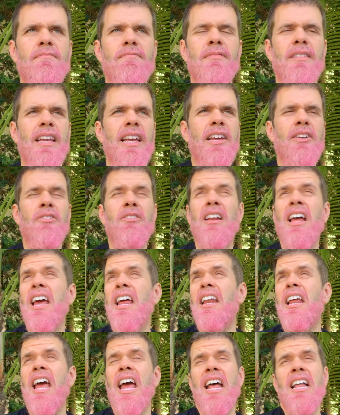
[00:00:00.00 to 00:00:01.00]
the
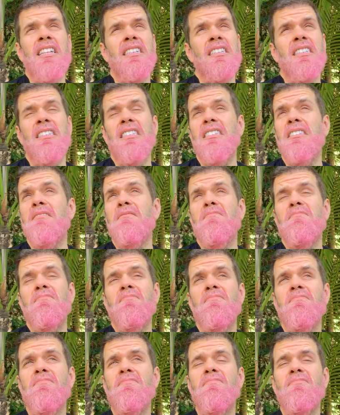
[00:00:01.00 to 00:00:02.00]
internet and
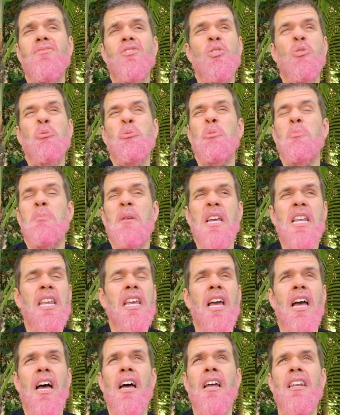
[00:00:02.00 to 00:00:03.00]
social
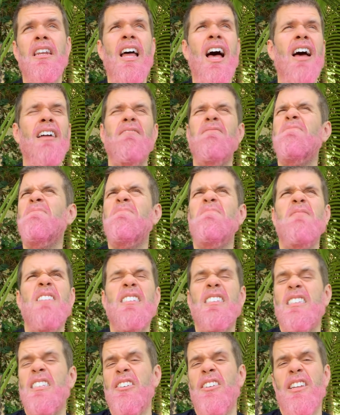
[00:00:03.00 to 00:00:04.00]
media, not
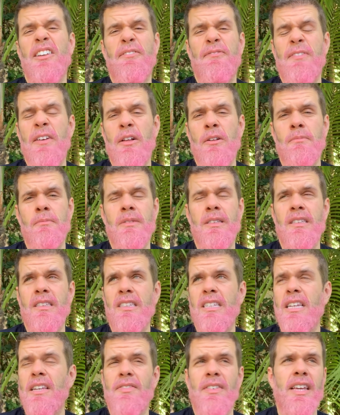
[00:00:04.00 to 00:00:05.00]
necessarily film and
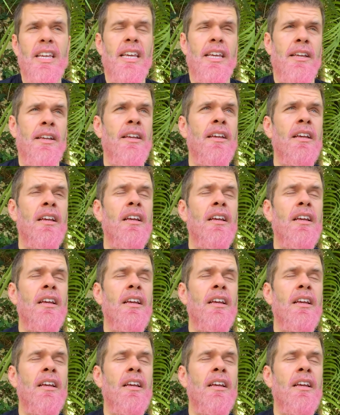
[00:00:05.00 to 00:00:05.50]
TV.